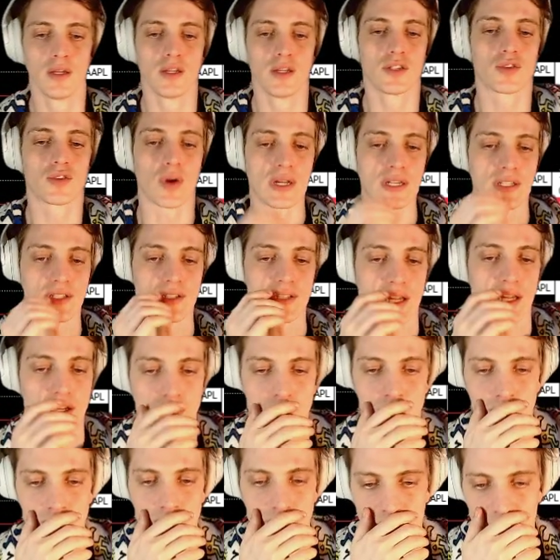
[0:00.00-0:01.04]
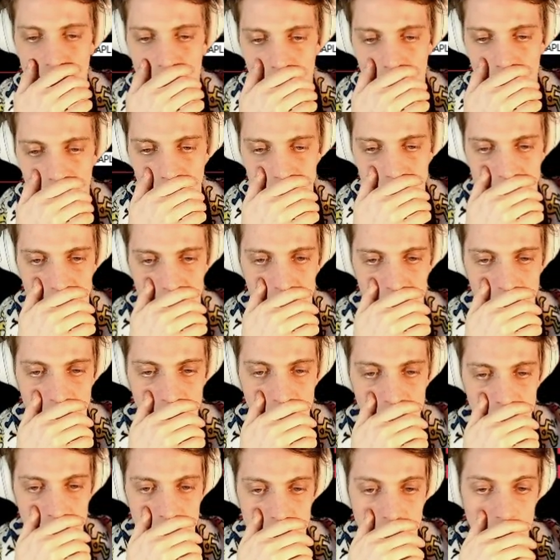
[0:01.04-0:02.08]
TradeStation is the brokerage that I
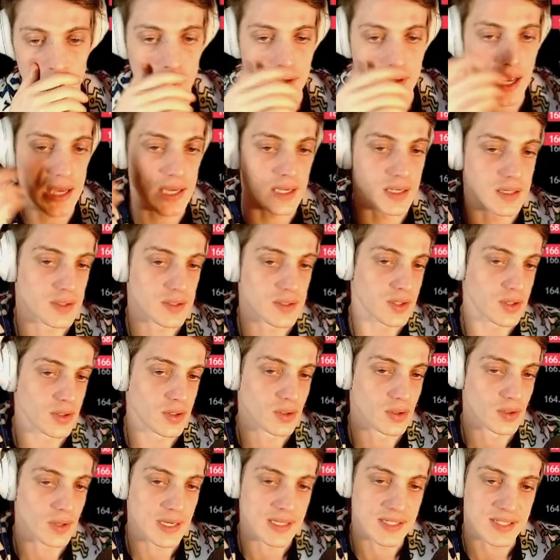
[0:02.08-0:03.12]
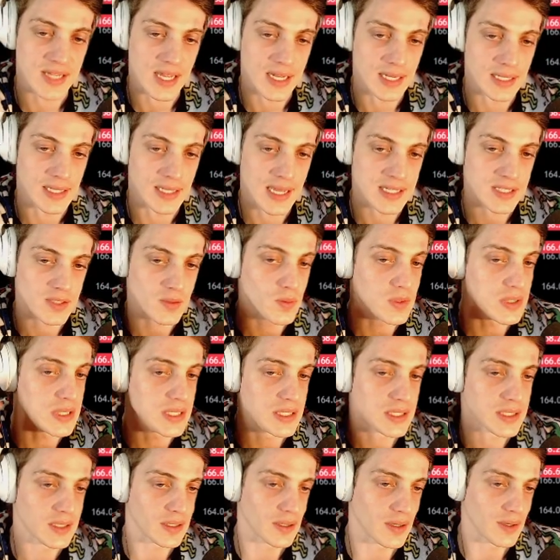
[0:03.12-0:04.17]
use. Okay, so I said it last
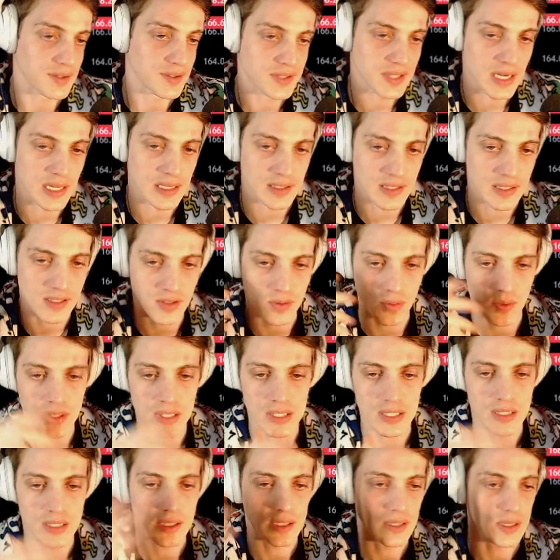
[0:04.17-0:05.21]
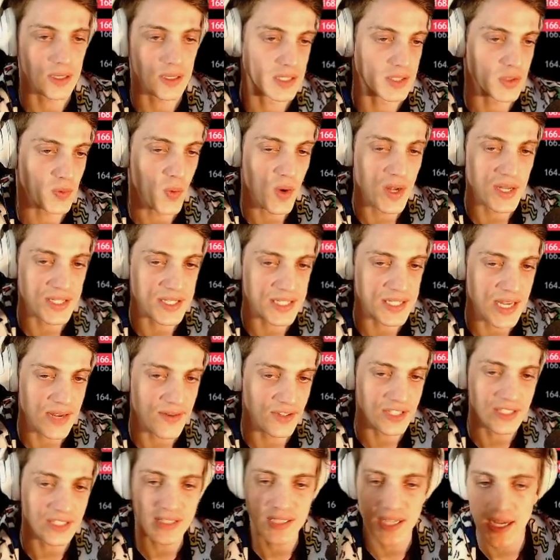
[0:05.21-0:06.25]
week. I'll say it this week. It's
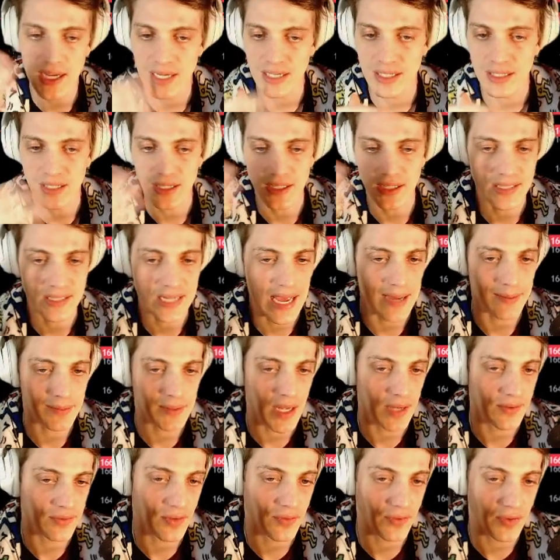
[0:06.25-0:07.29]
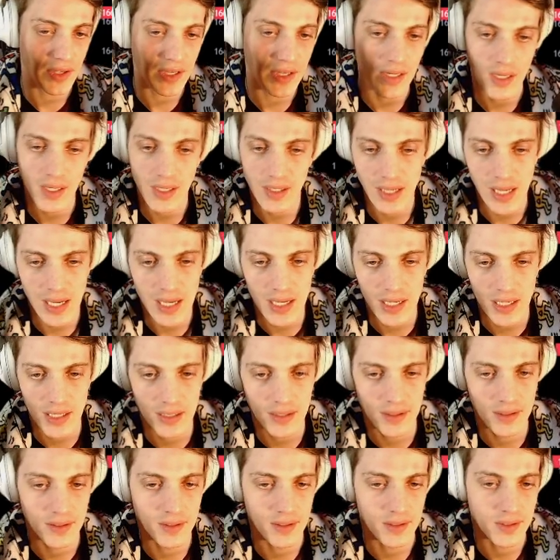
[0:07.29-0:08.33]
170.10. You tapped off of it
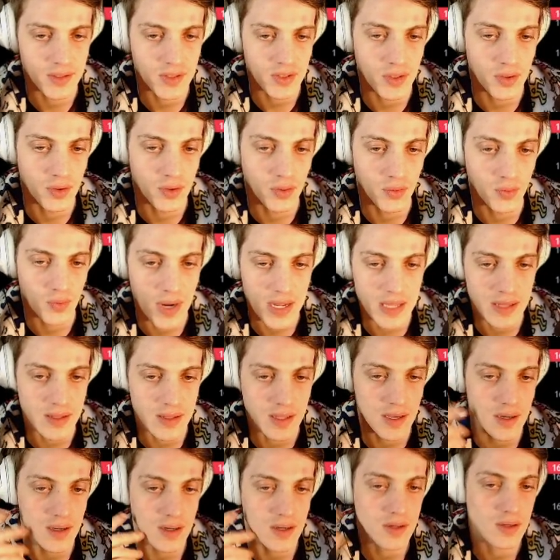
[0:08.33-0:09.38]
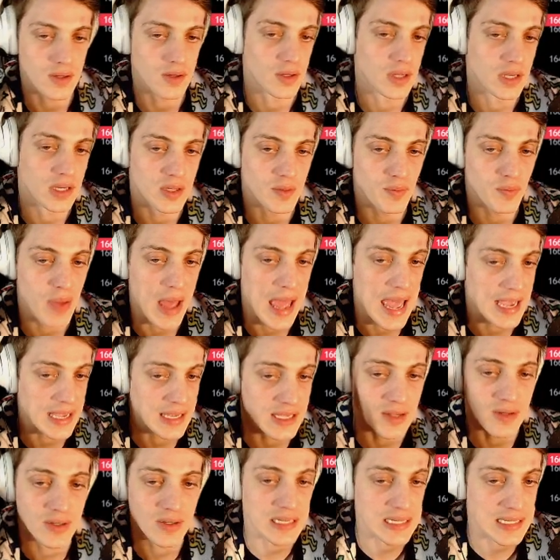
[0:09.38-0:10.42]
again. So right there, you need
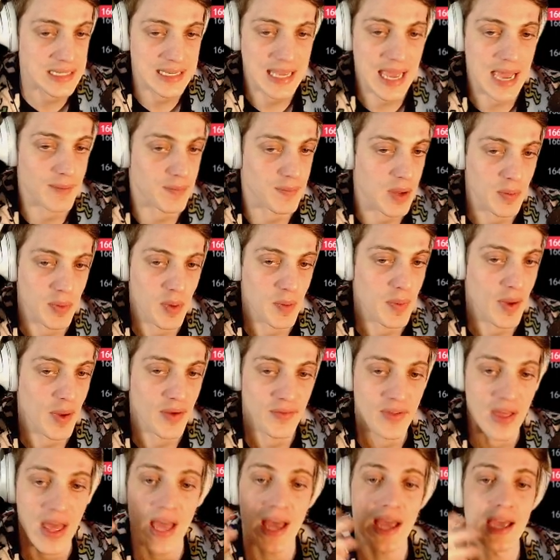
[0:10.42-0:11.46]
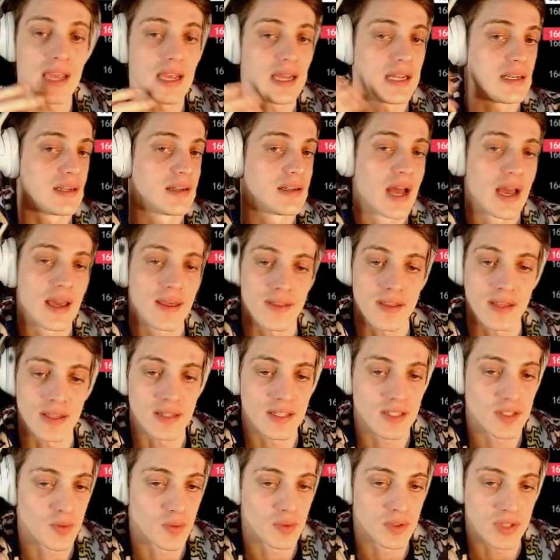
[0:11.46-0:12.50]
to gap up above that. And I think
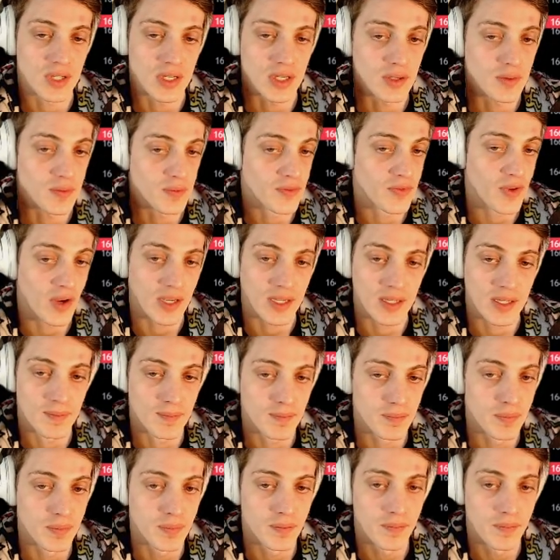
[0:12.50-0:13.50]
this one's a fucking.